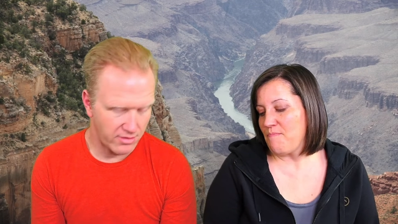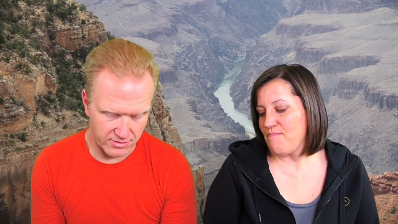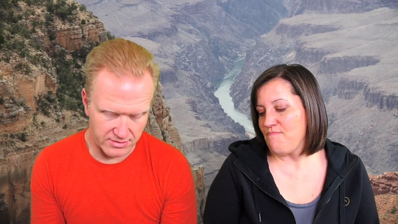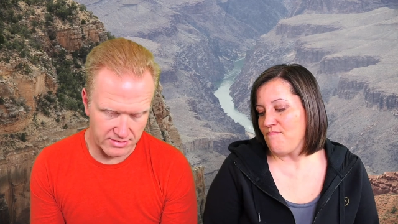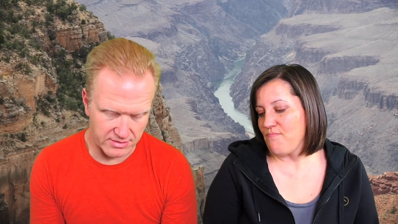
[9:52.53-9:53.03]

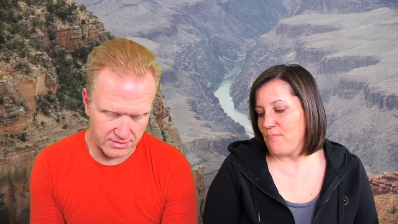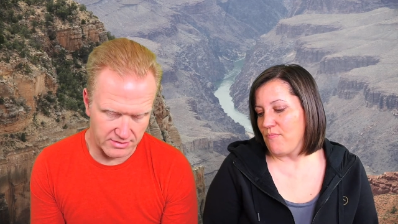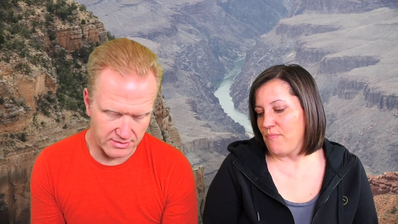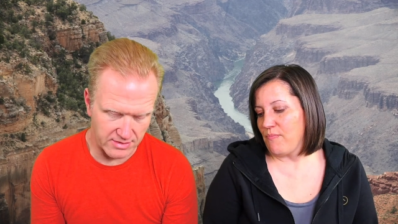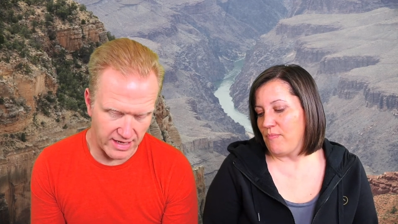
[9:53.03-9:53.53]
Speaker 1: words to
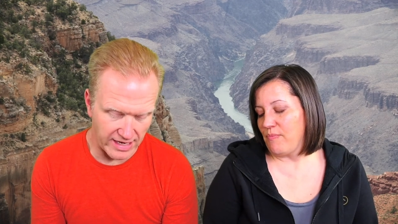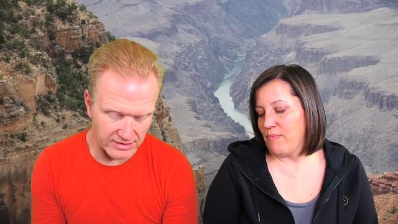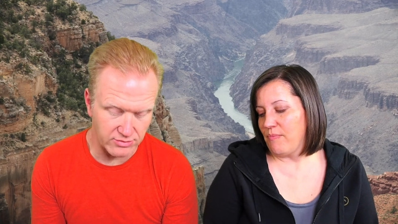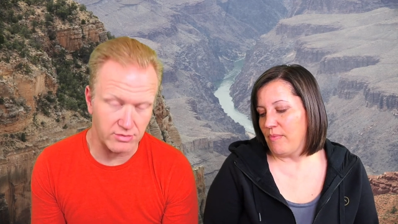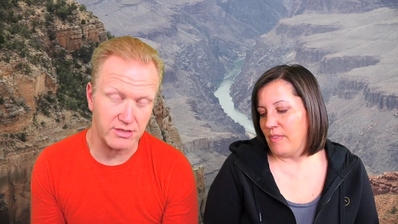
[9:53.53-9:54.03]

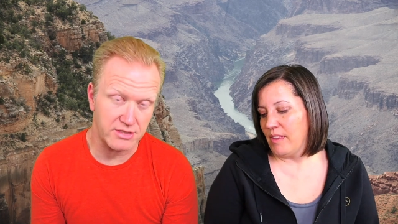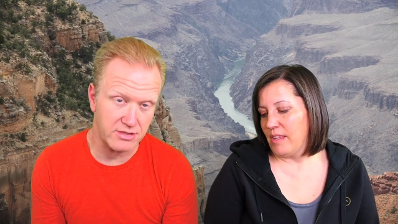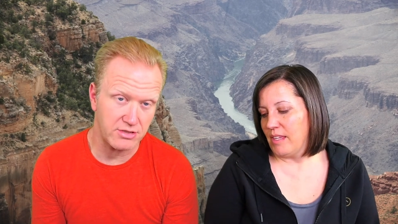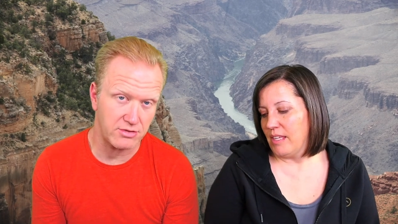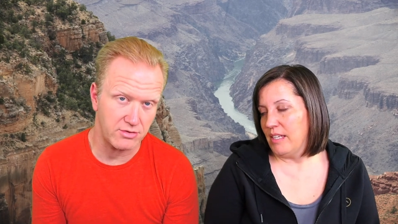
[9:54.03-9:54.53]
actually
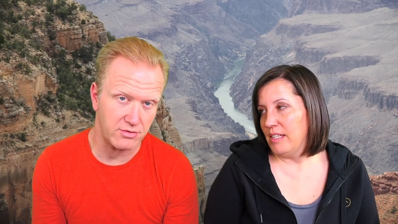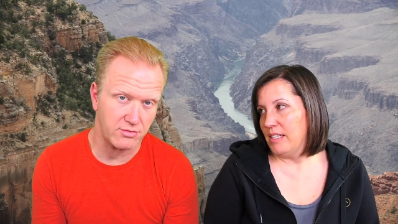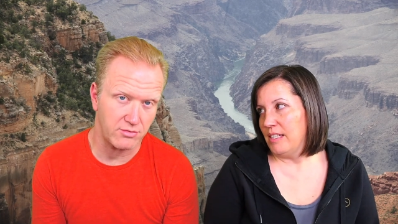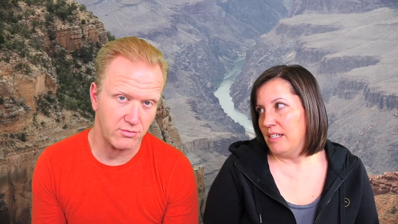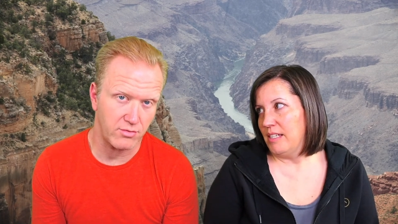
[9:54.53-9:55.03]

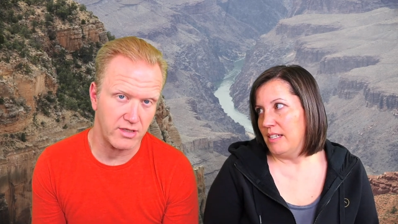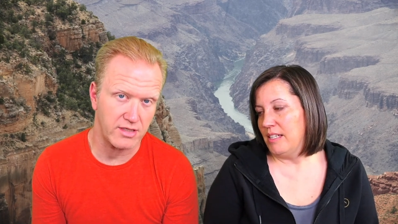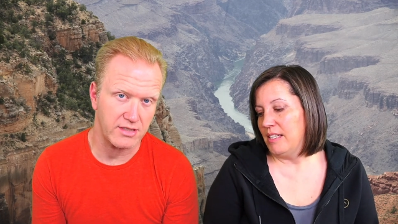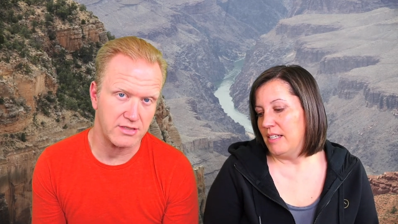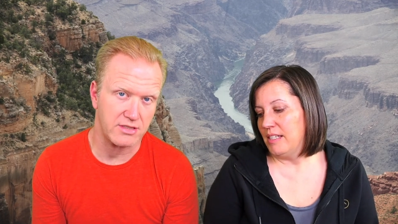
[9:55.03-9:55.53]
do what it
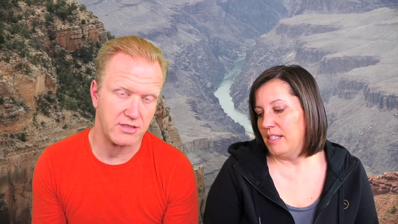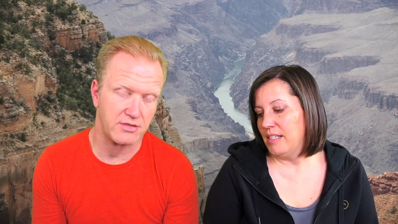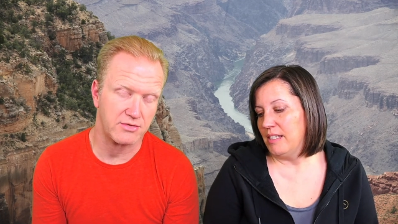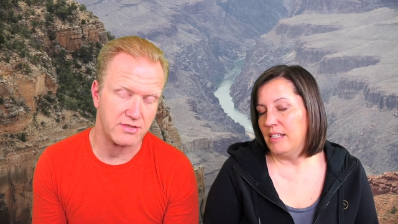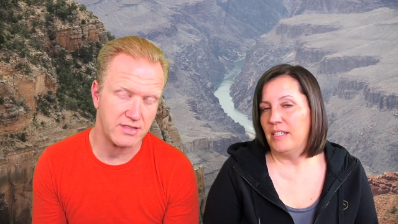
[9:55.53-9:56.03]
is that
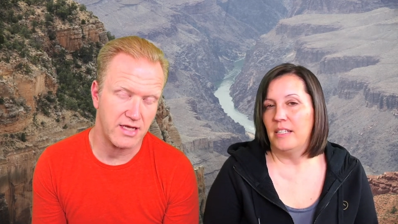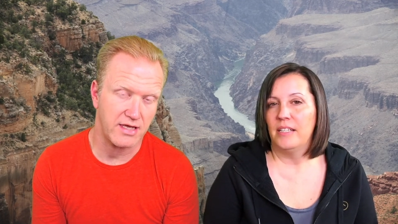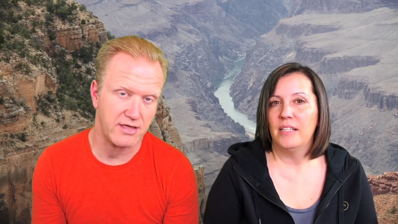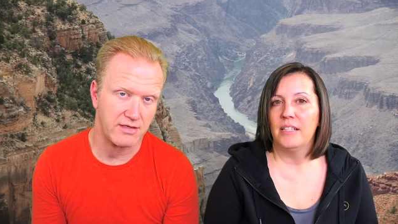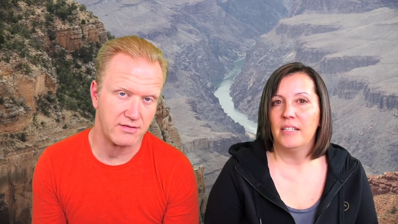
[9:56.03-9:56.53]
you
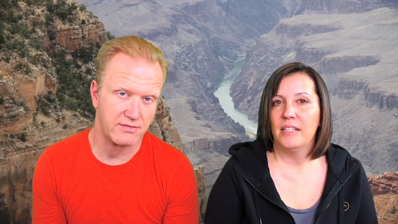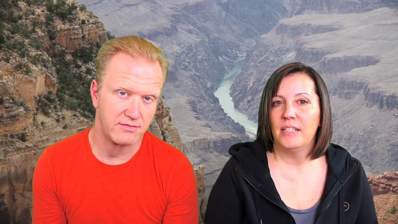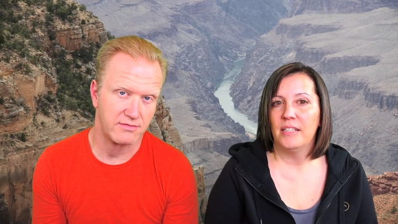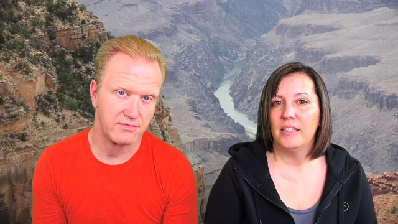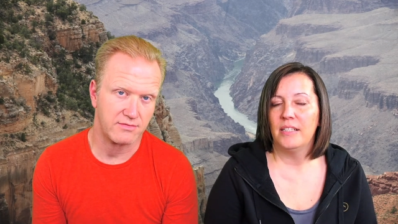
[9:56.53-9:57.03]
say
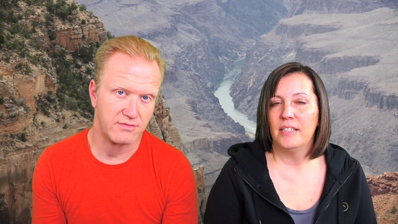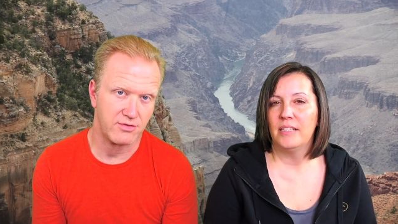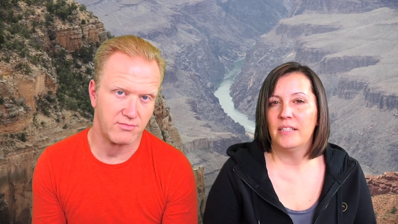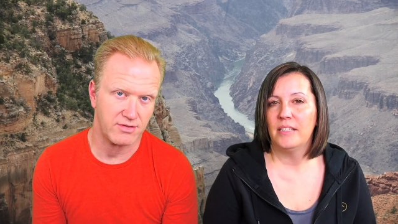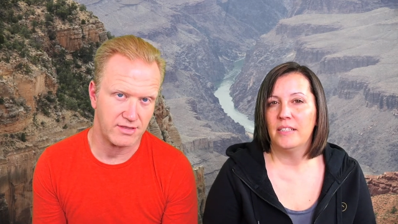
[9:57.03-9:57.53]

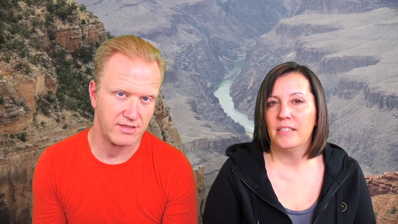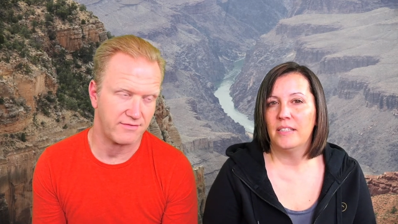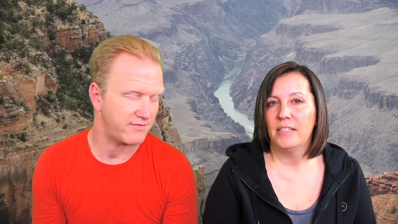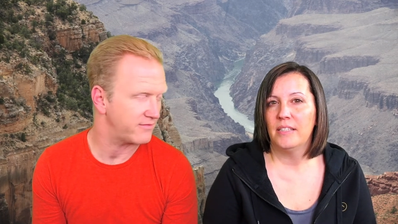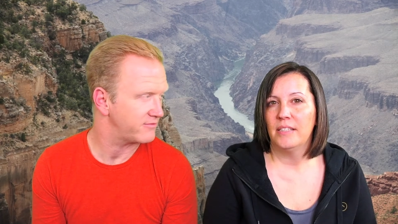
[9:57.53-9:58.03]
you
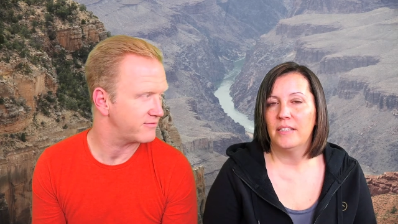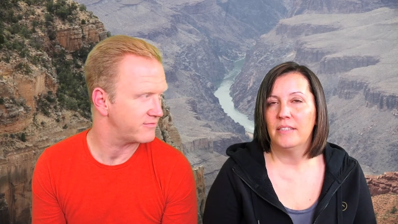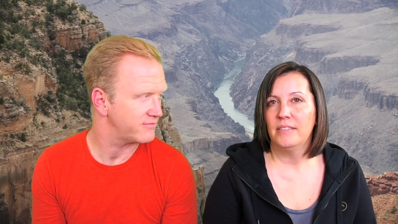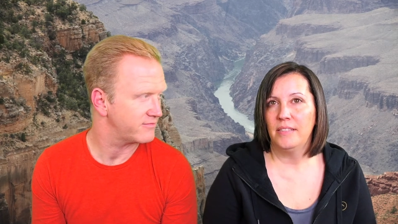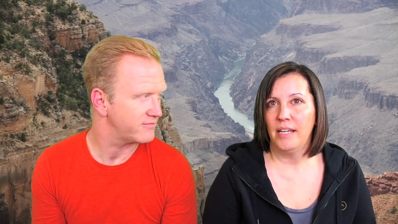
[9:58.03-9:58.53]
believe.
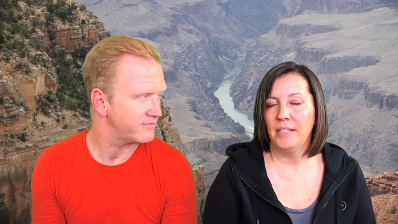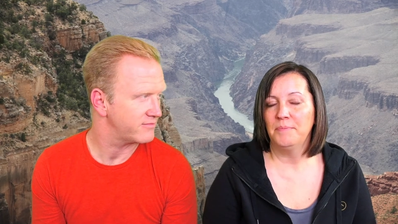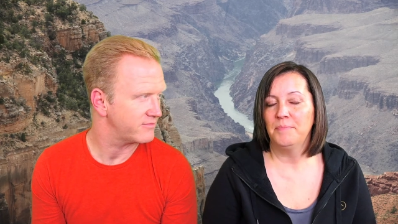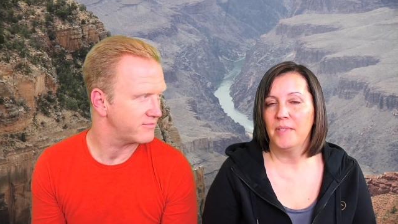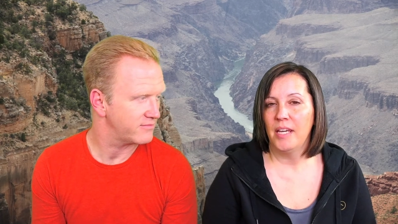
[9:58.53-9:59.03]
Speaker 2: Yeah.
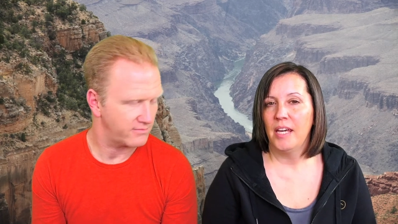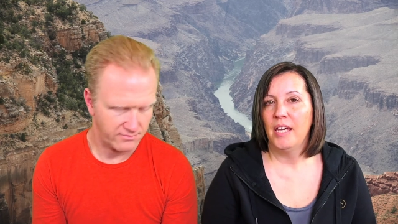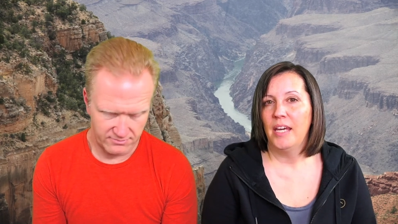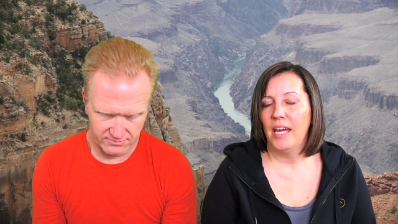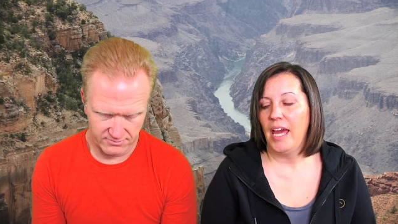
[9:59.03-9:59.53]

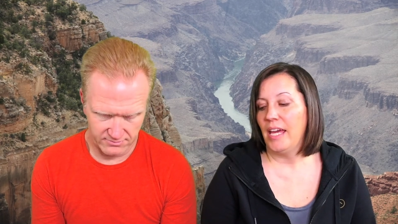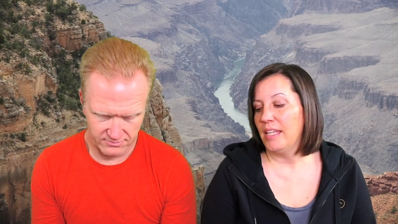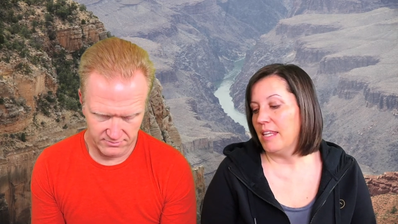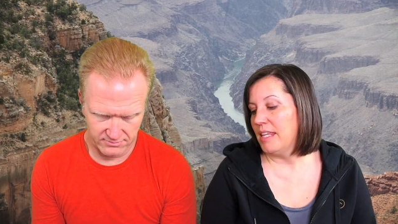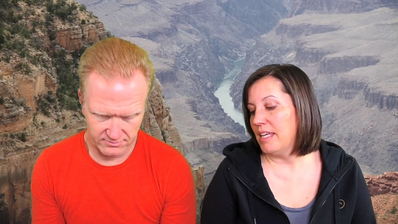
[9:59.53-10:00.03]

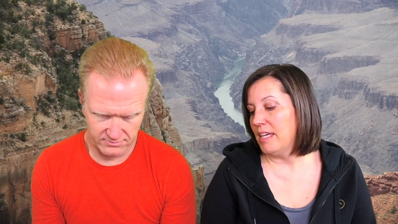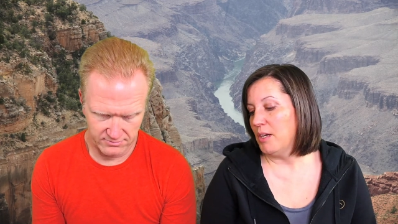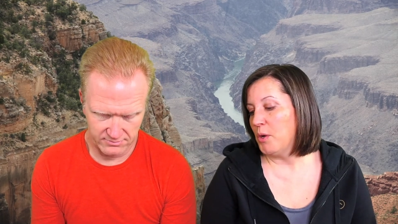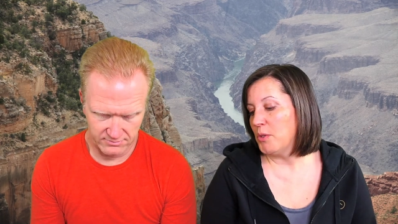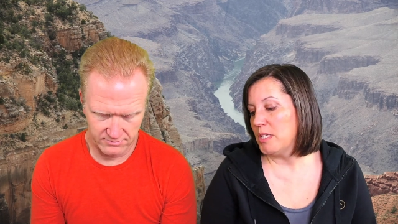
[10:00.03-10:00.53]
And the
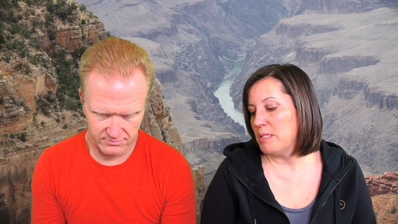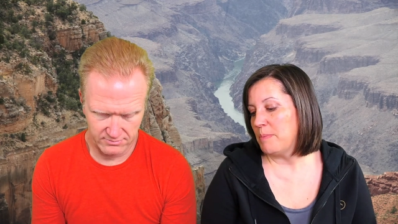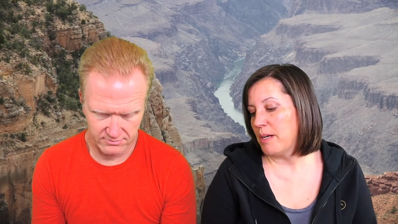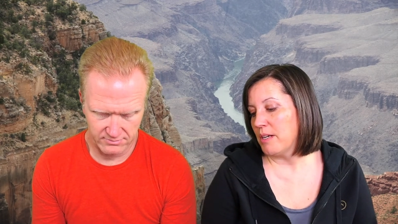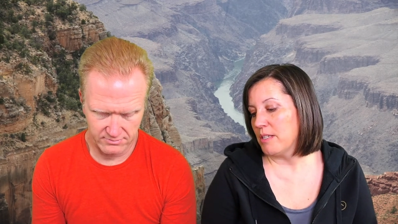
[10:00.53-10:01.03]
Holy
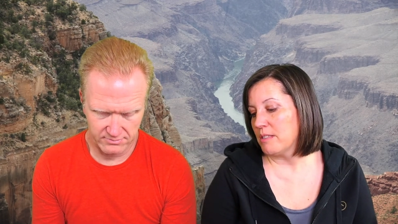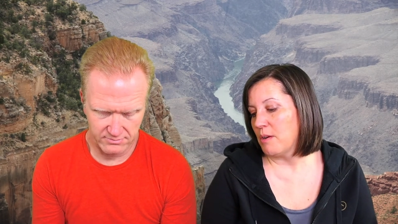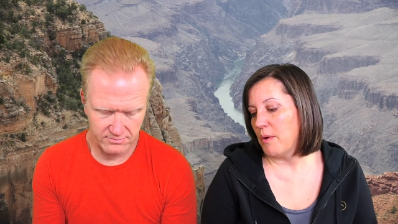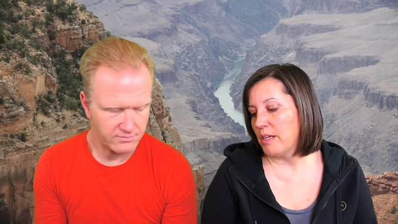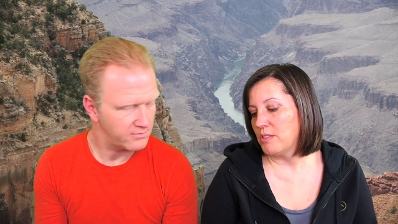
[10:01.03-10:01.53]
Spirit is
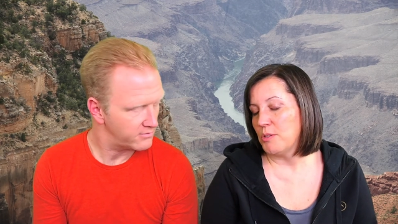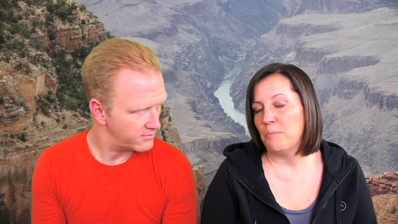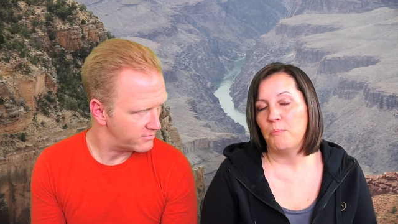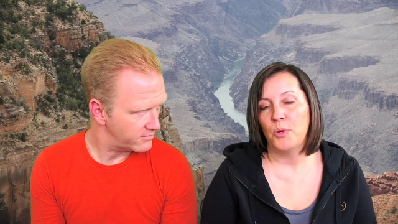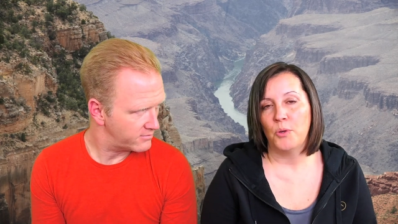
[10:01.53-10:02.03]
going to
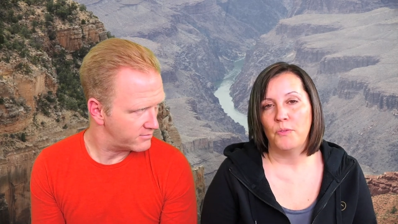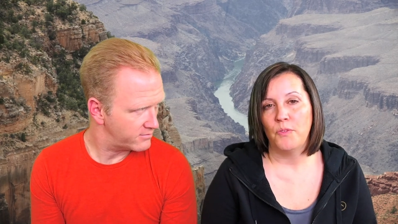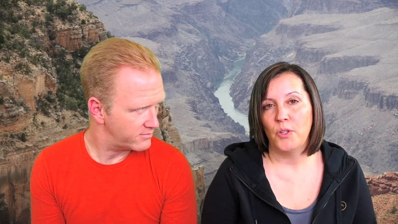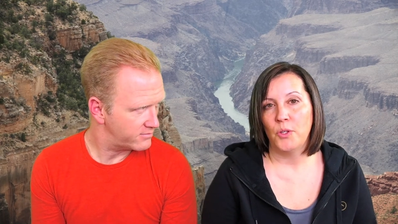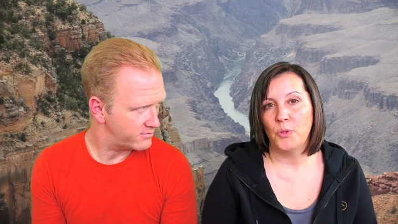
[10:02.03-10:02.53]
move
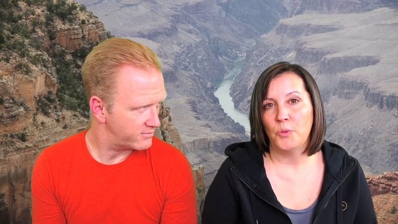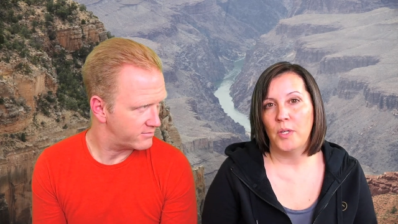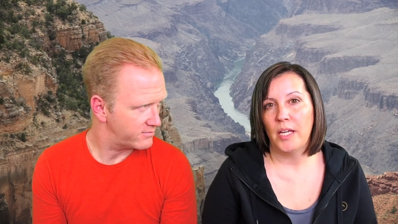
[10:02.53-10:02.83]
you